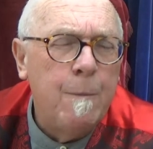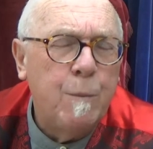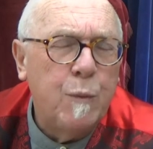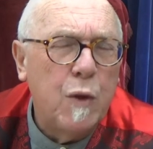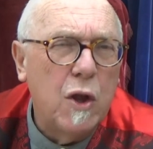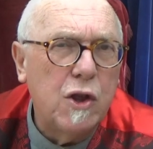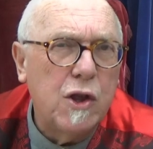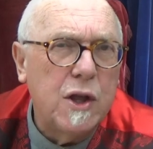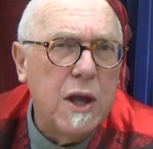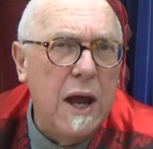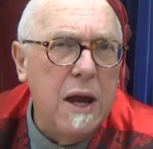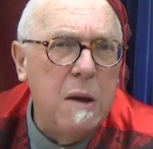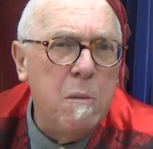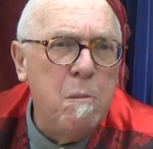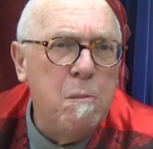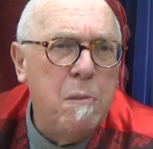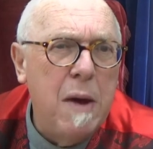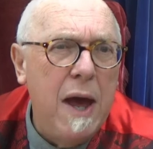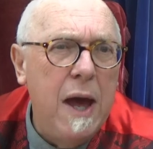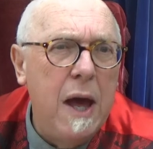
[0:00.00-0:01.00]
the
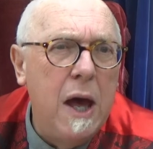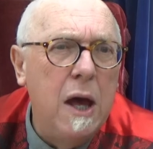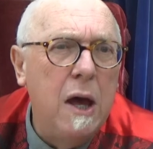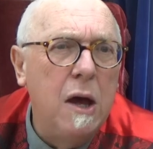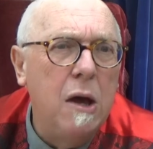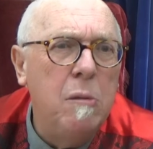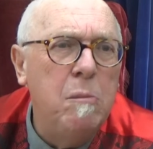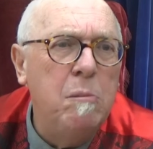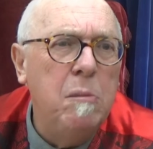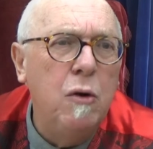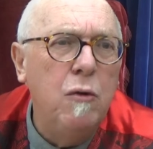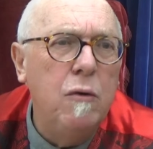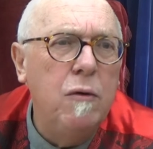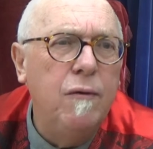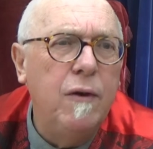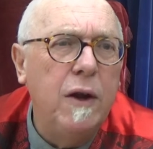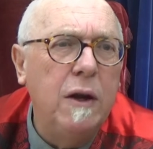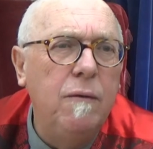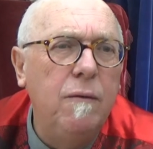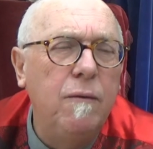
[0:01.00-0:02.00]
same pair
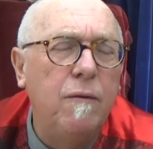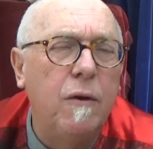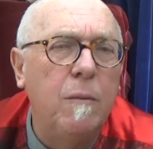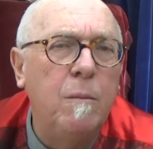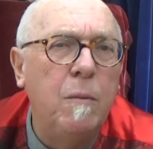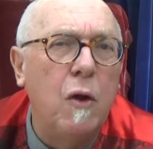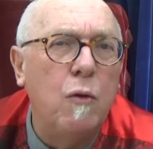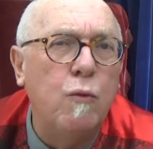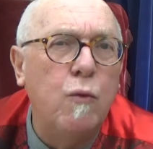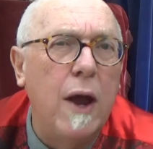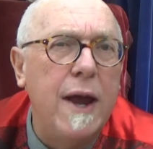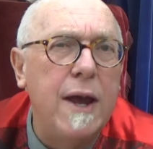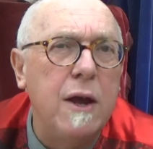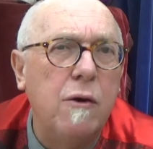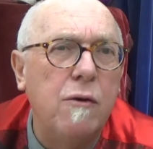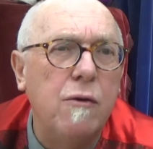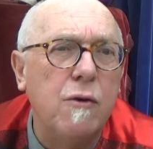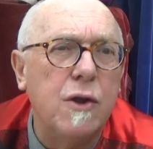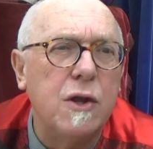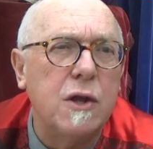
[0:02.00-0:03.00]
moving from the
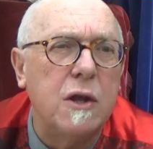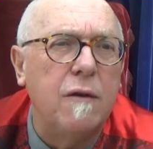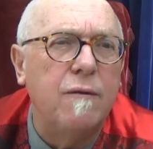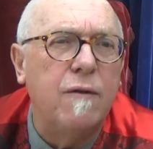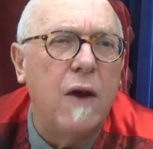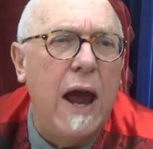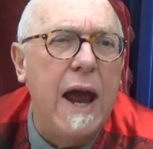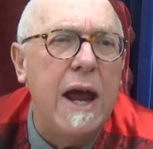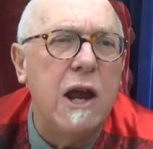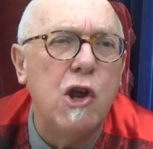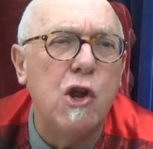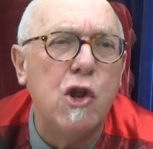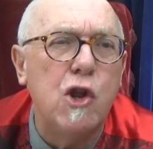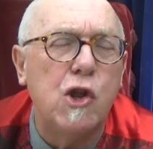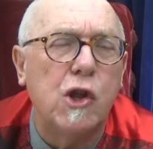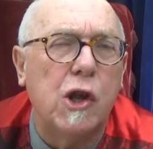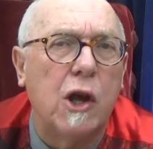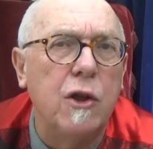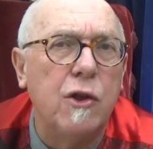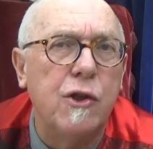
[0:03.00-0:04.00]
rails of
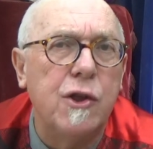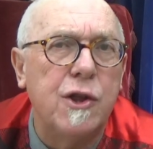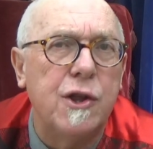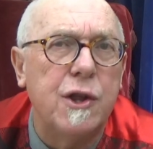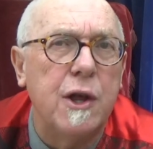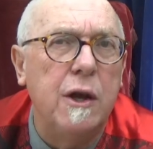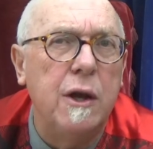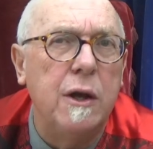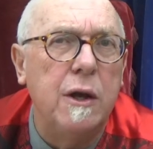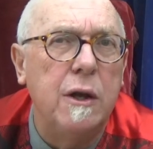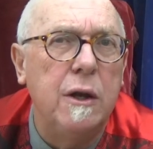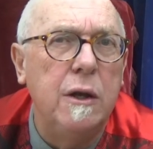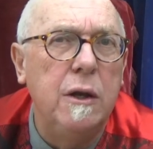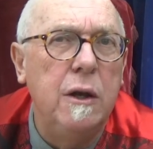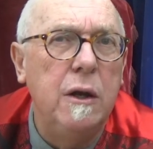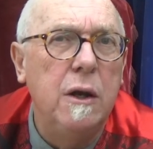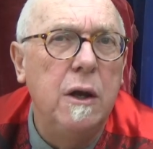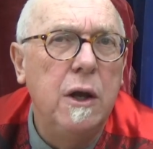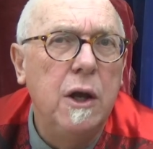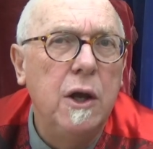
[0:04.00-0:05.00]
Age
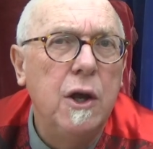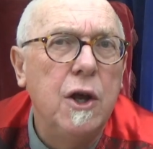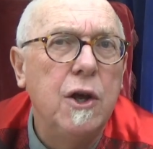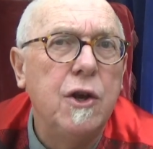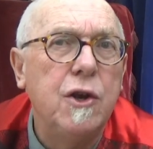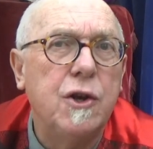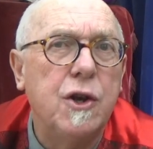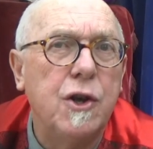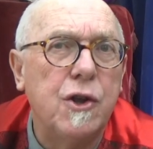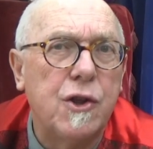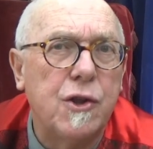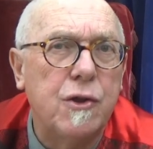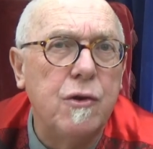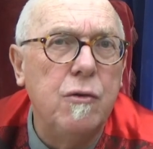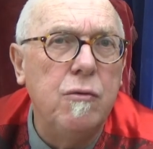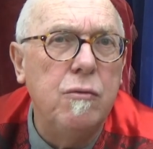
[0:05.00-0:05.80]
Concern to Sue